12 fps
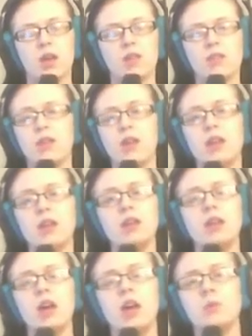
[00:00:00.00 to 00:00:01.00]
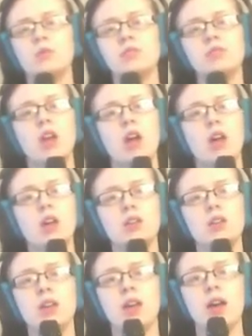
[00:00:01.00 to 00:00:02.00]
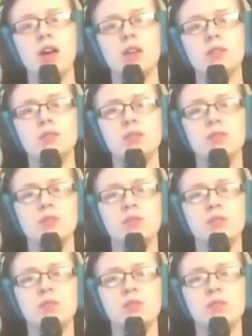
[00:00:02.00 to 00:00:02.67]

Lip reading: Then I was young and